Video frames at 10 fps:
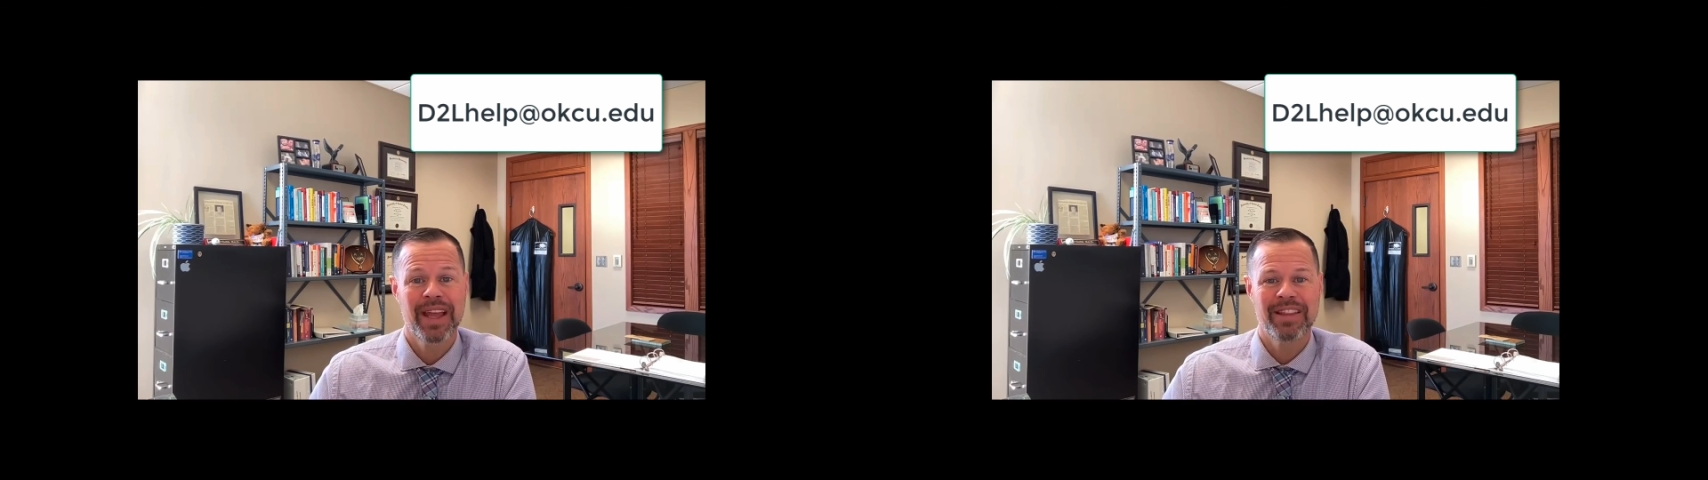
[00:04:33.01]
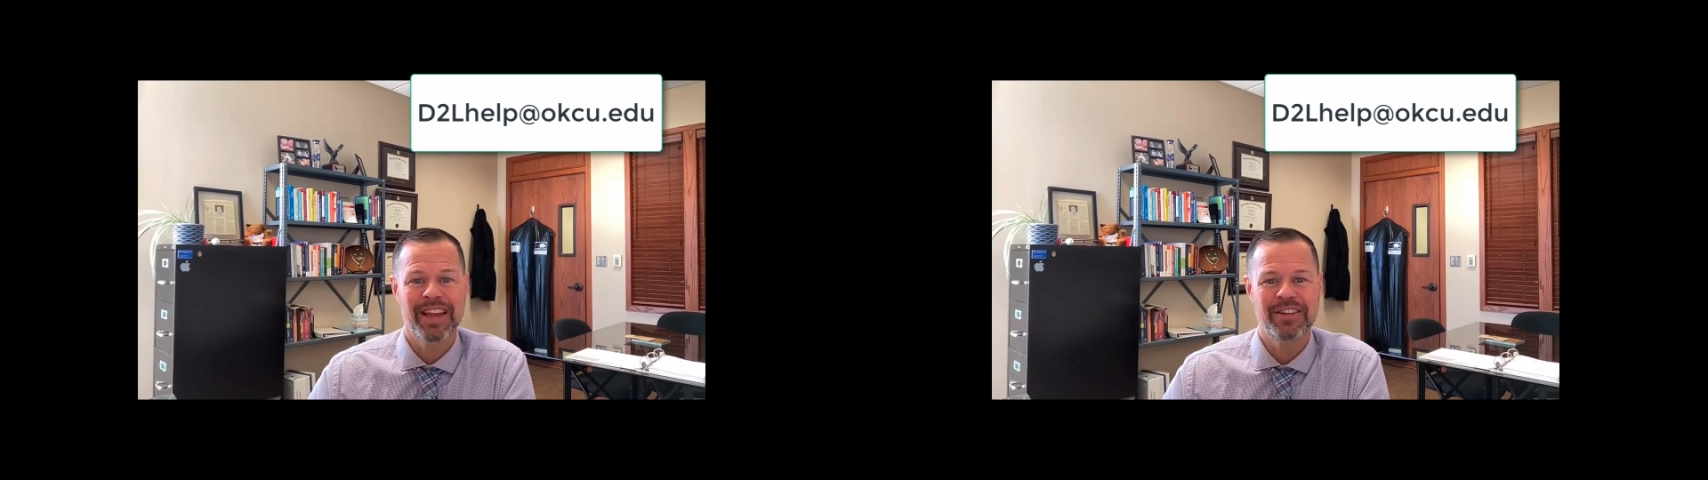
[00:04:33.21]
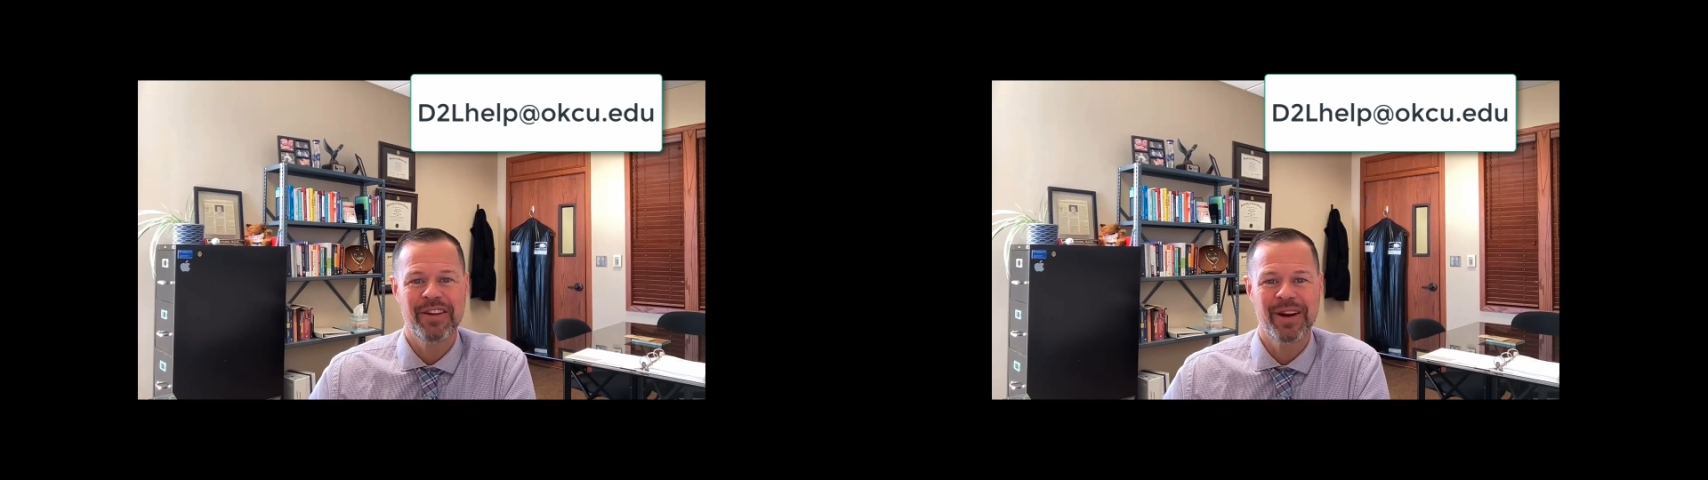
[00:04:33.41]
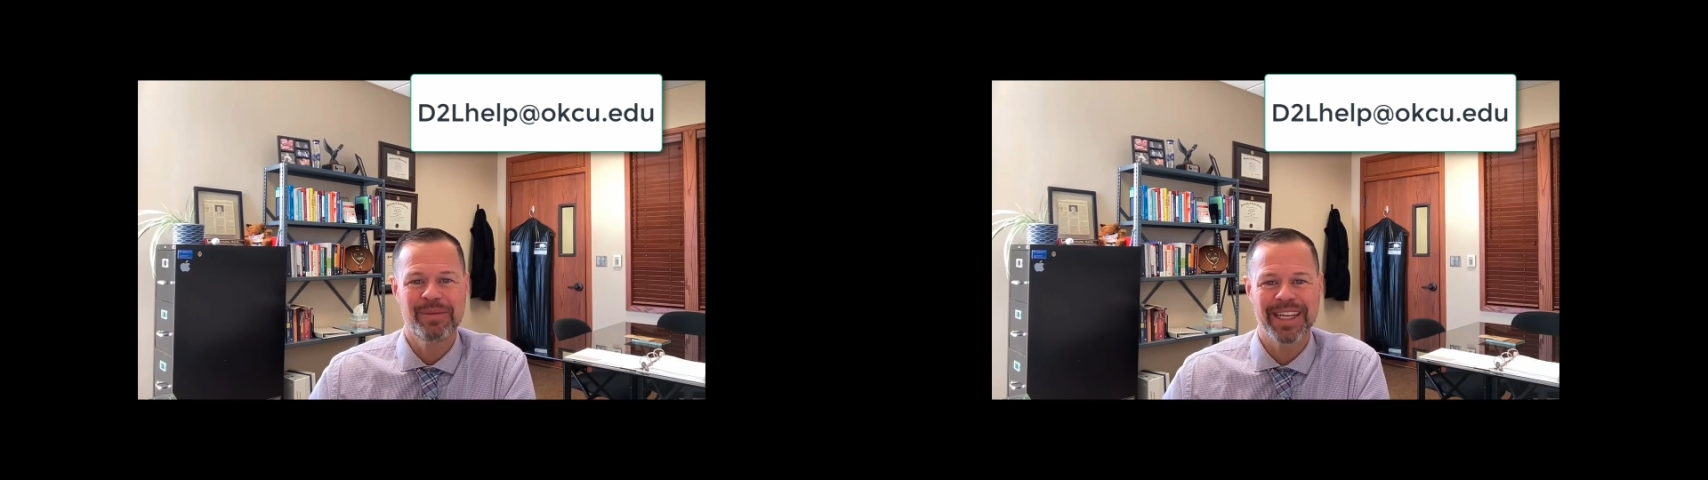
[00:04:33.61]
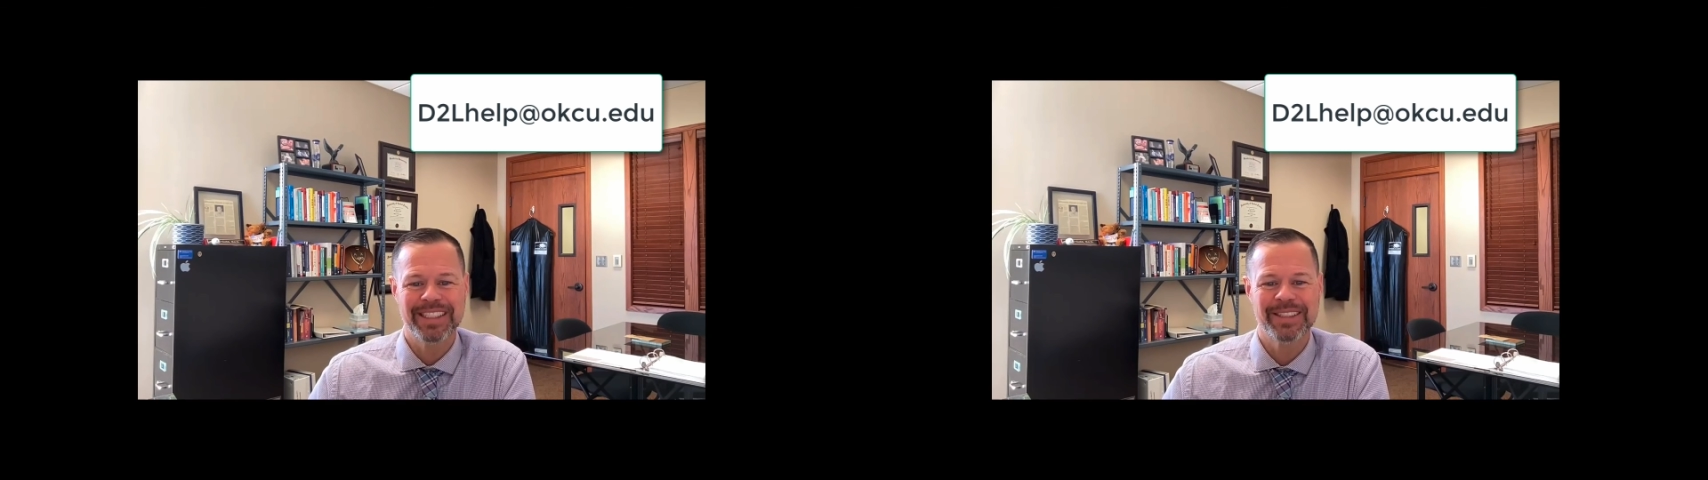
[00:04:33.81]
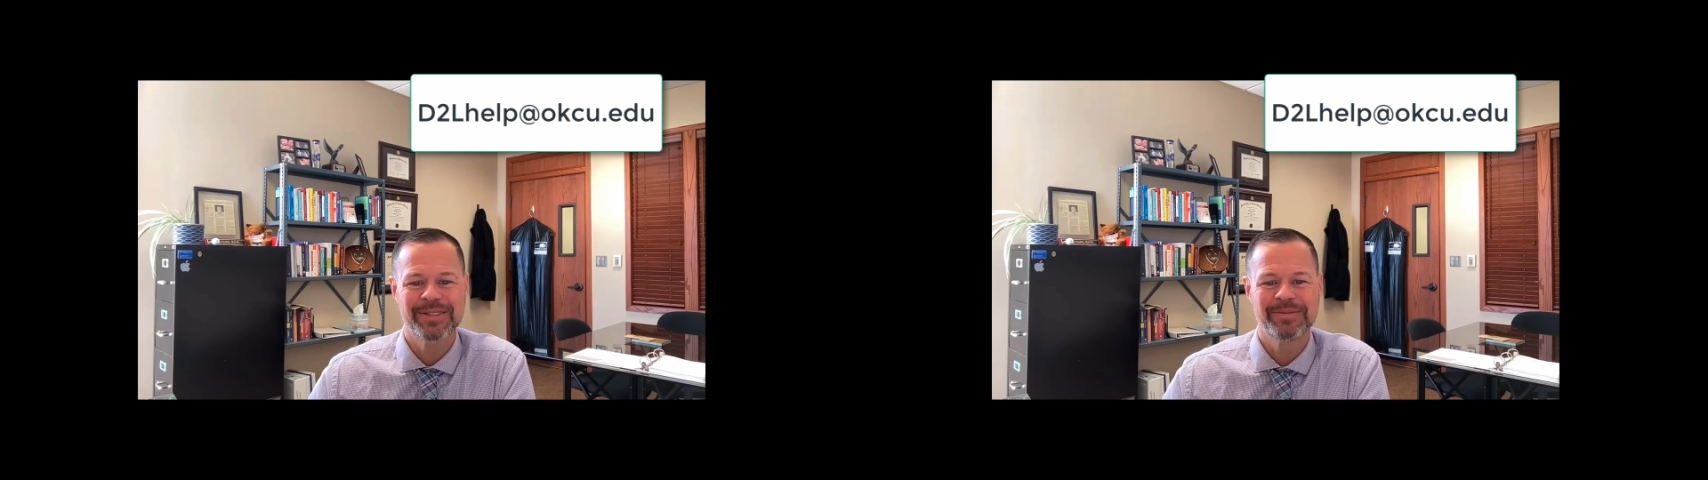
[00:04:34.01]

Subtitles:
Thank you very much.